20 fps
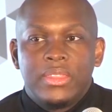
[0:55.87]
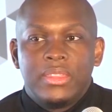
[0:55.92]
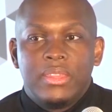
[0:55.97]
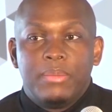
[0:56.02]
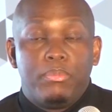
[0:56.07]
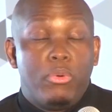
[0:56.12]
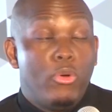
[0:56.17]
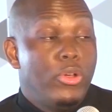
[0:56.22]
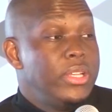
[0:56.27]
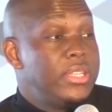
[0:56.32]

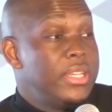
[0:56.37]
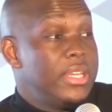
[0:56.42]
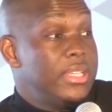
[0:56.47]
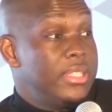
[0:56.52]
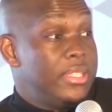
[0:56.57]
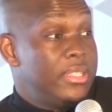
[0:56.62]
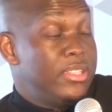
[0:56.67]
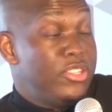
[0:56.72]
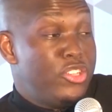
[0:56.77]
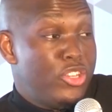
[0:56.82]
The point
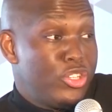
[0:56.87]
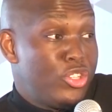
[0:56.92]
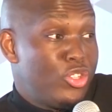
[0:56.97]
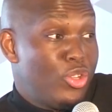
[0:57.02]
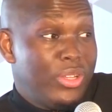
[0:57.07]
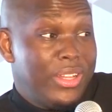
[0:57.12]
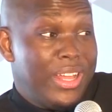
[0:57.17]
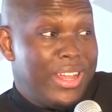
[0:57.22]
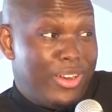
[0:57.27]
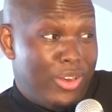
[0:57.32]
is, just
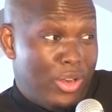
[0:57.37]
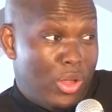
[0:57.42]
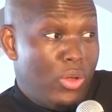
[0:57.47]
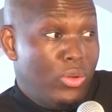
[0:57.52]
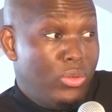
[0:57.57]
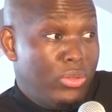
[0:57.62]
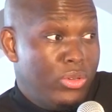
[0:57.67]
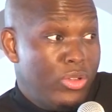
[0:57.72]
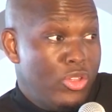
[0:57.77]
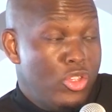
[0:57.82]
on that
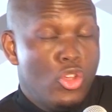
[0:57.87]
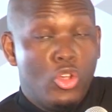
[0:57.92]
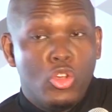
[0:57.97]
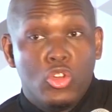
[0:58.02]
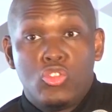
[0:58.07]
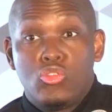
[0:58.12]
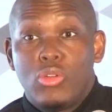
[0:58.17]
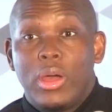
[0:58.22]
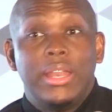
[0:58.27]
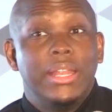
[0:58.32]
alone, you
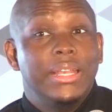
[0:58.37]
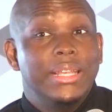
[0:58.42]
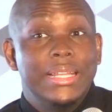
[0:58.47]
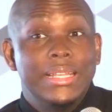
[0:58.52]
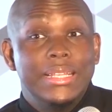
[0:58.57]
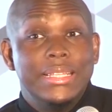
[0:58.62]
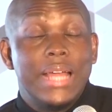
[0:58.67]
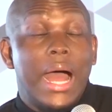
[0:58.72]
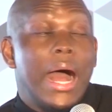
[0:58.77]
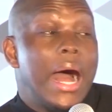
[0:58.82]
could run an
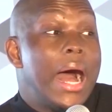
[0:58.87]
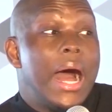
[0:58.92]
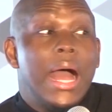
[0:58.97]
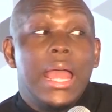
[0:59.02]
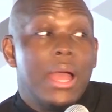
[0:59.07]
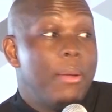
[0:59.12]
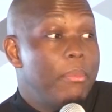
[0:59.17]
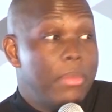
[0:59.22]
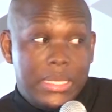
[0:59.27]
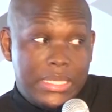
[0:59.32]

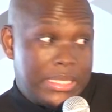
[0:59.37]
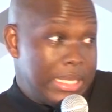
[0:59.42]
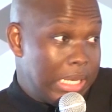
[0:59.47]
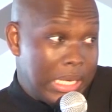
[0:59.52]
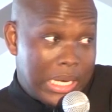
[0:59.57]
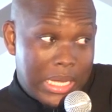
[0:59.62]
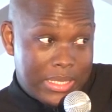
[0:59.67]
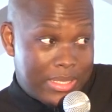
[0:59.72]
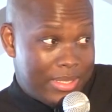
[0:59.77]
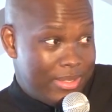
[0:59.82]
entire
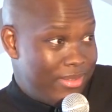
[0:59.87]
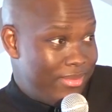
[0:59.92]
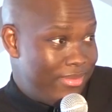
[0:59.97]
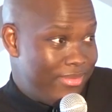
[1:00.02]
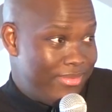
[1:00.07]
masterclass.